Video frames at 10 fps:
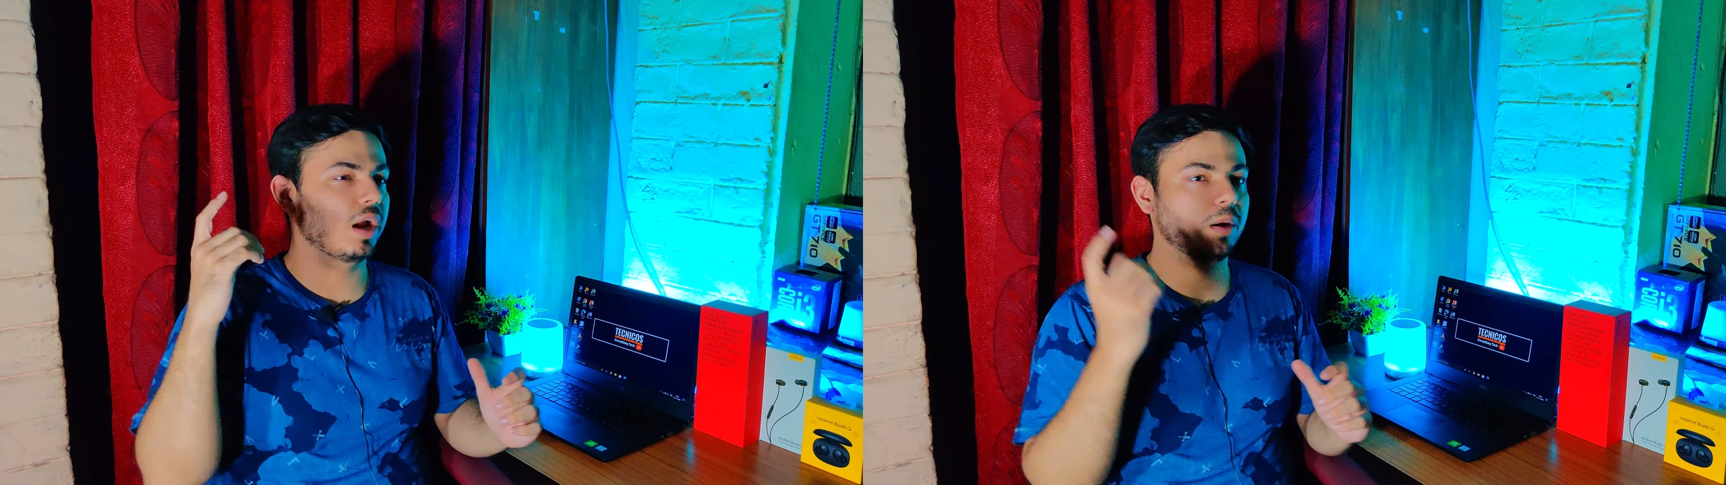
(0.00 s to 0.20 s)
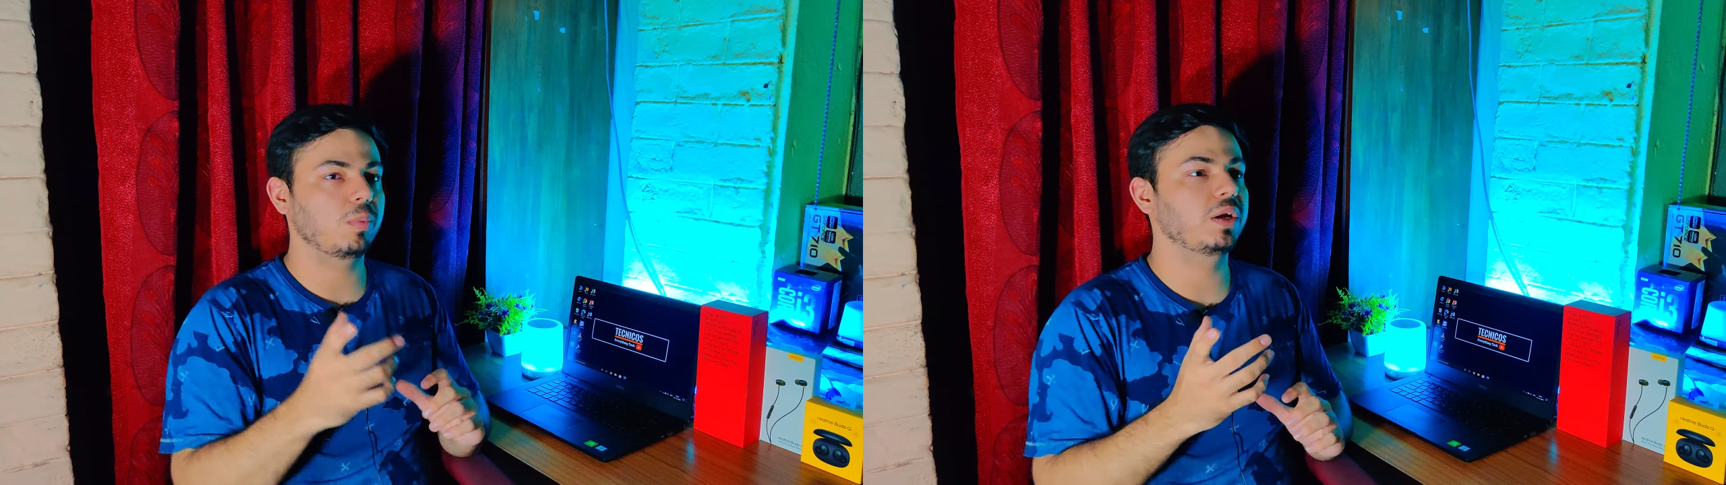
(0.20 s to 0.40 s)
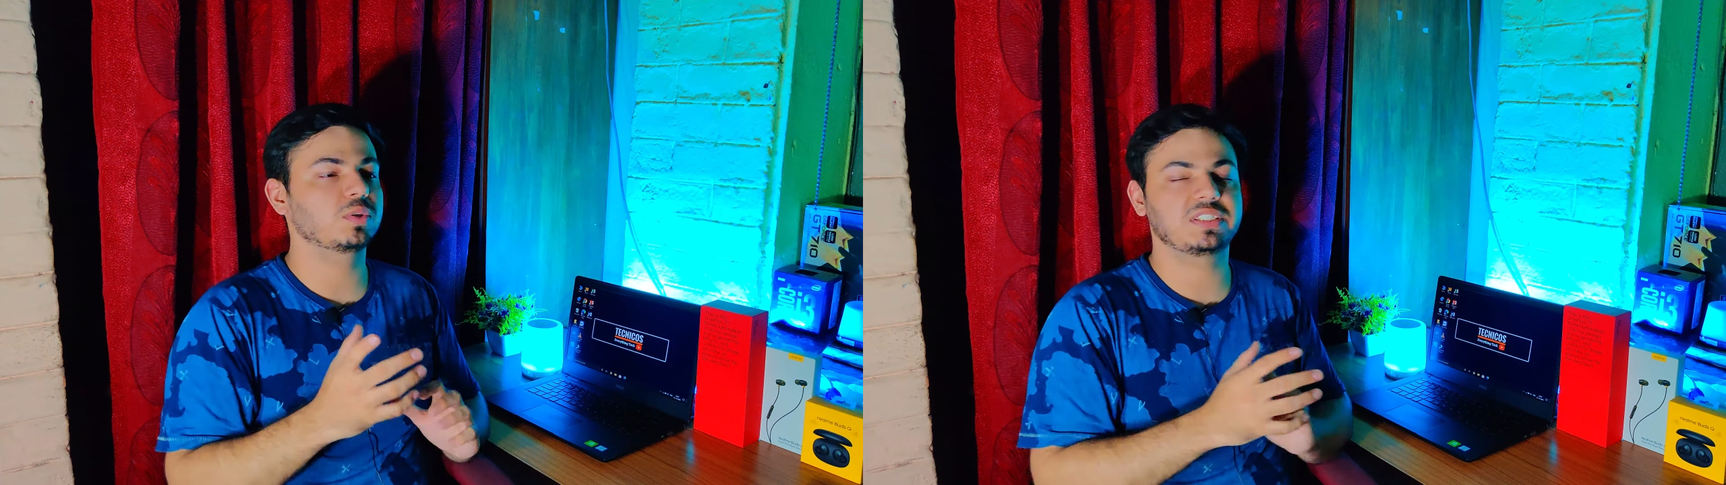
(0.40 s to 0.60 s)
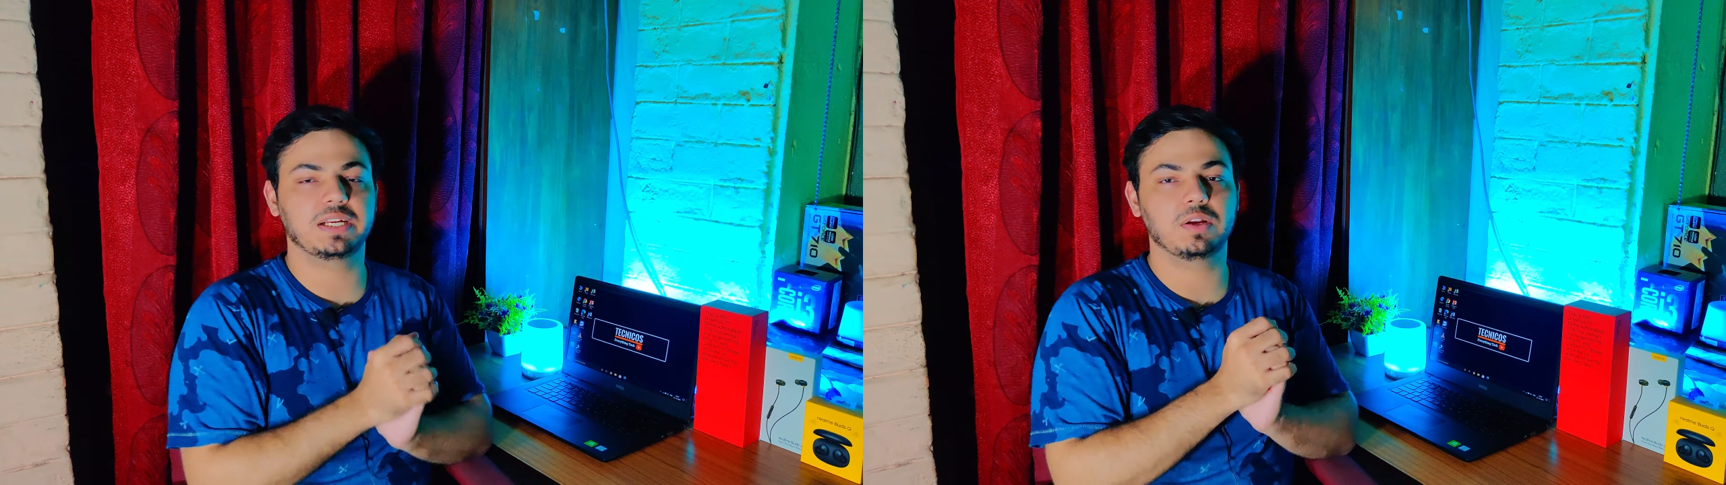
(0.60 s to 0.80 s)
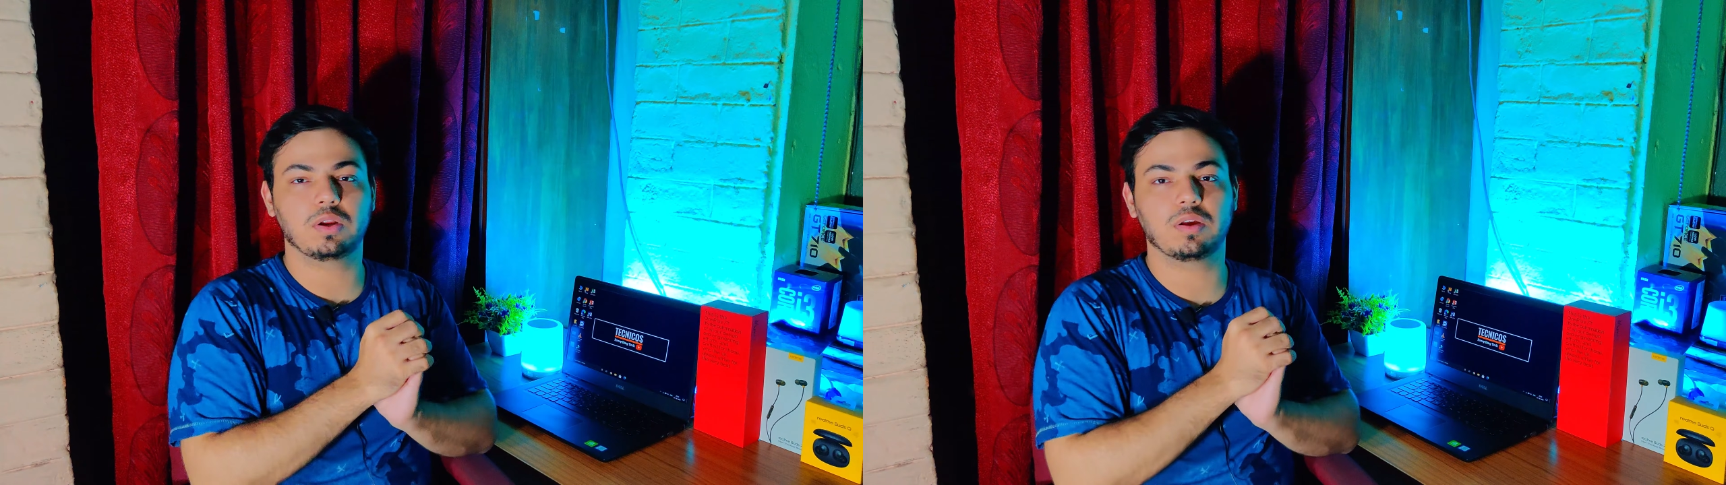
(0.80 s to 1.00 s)
and Windows
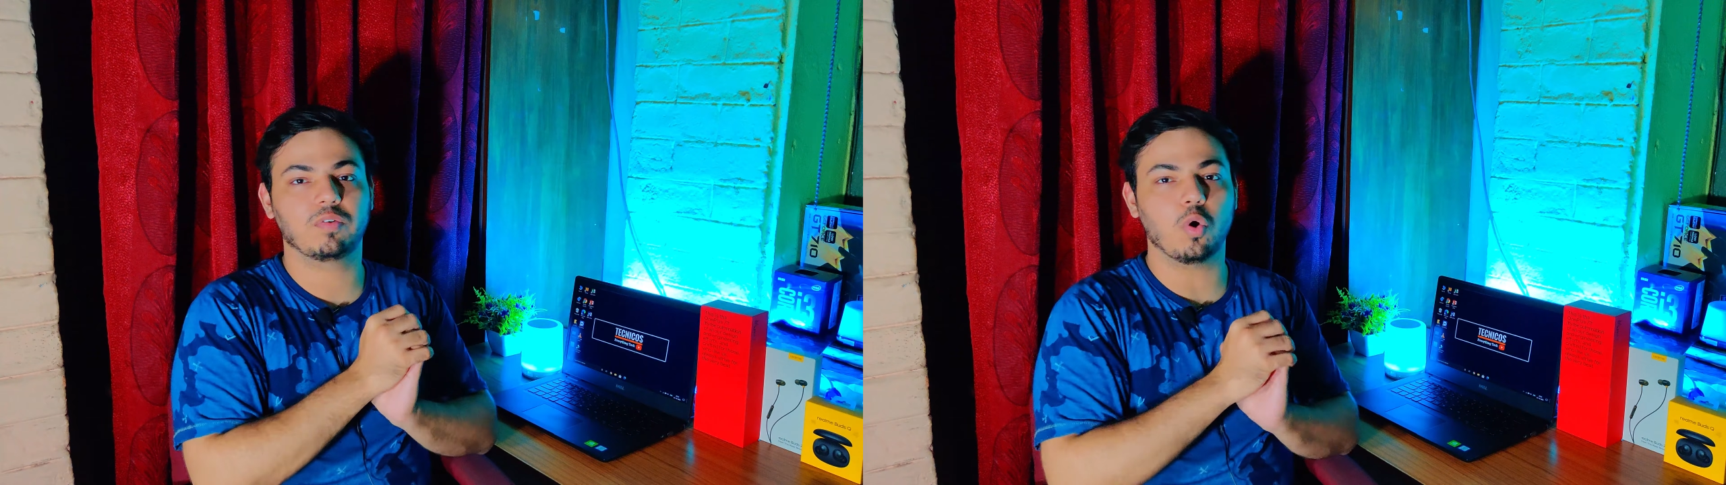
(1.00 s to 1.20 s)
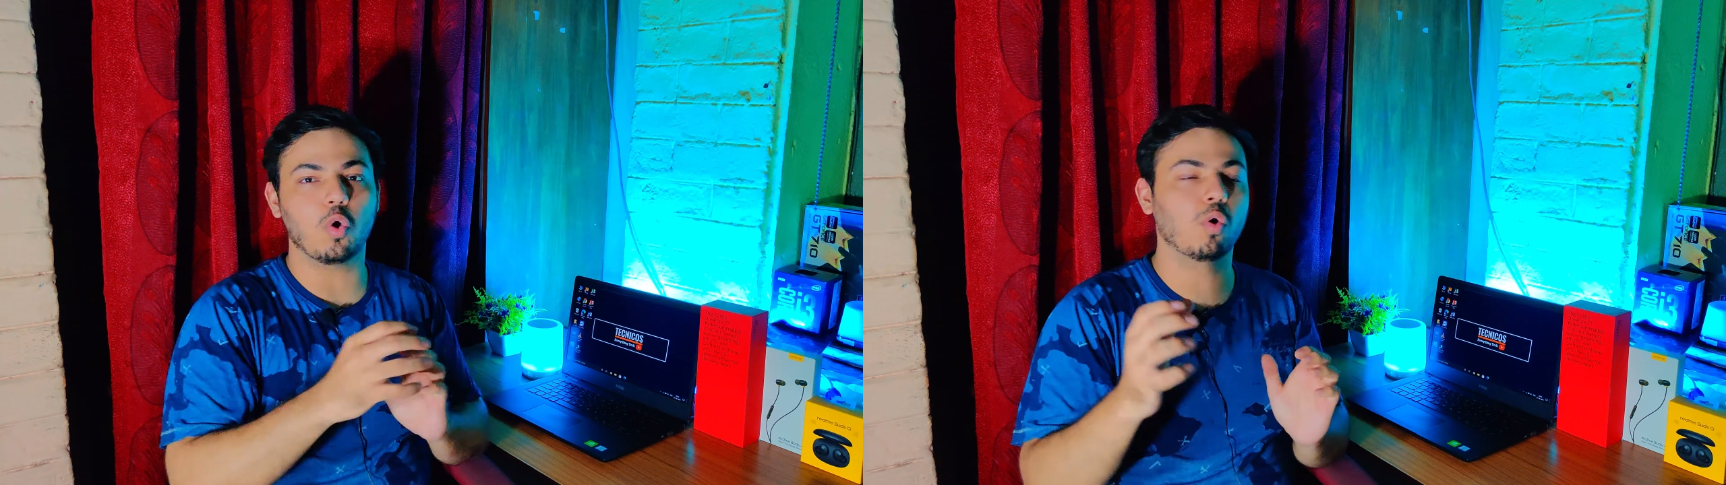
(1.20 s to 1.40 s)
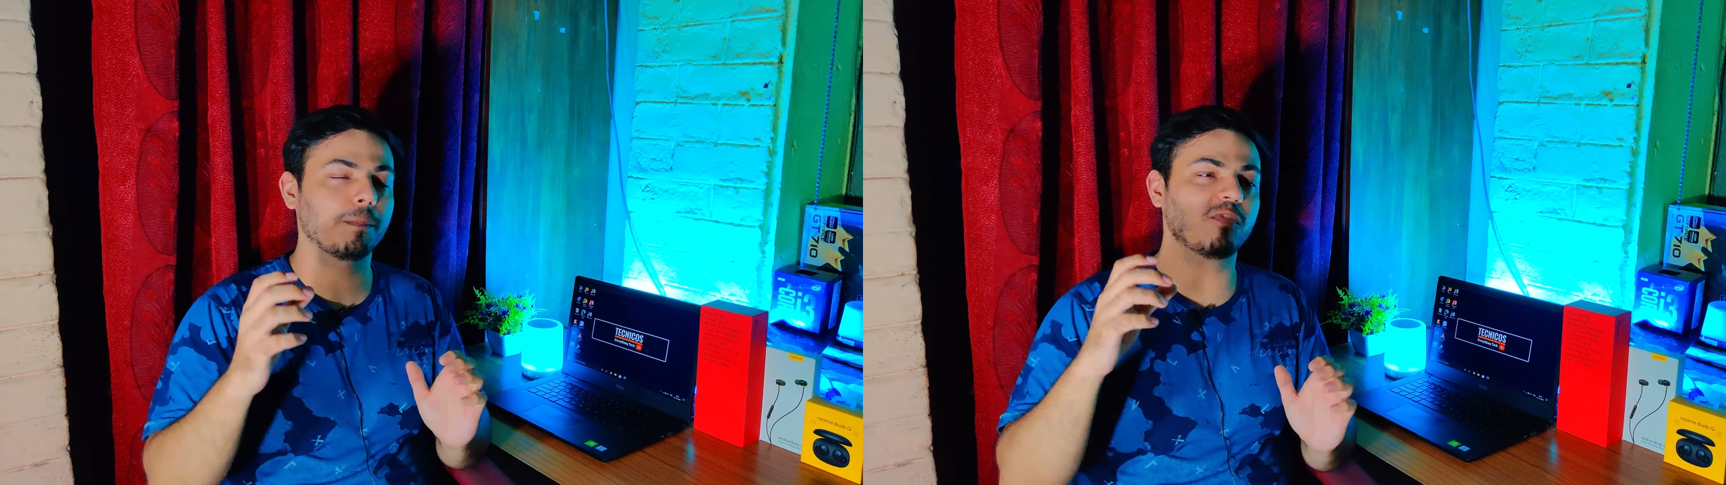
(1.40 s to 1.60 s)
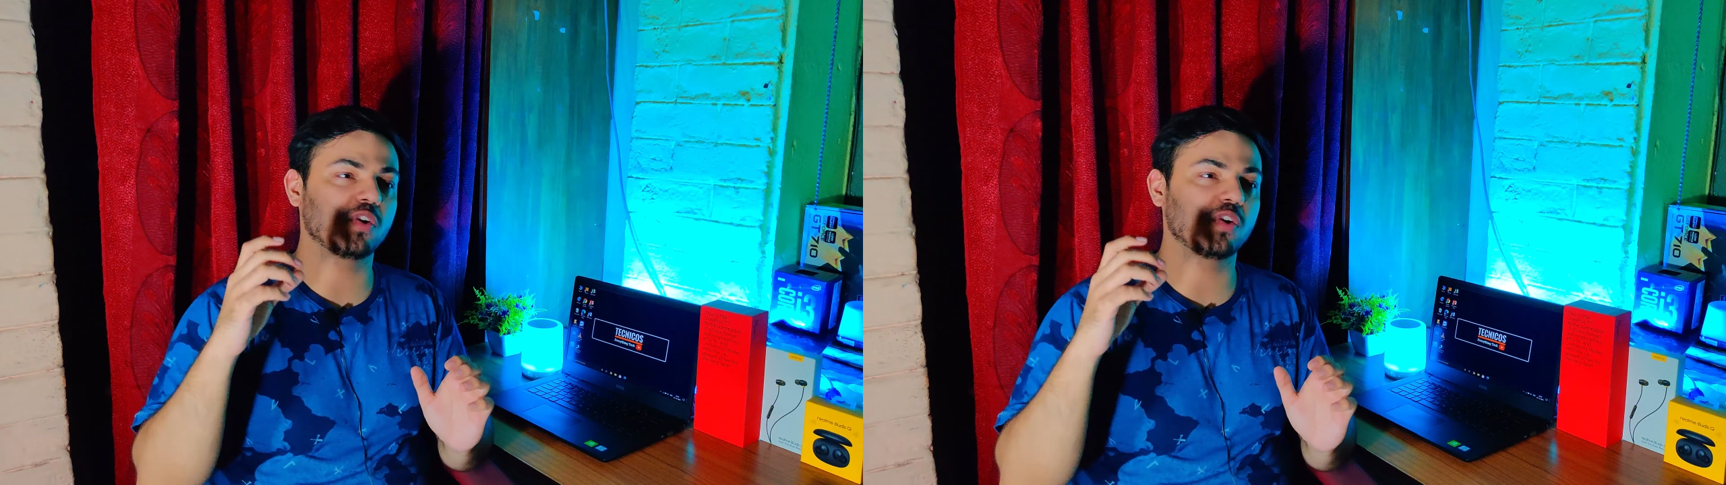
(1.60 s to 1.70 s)
10 home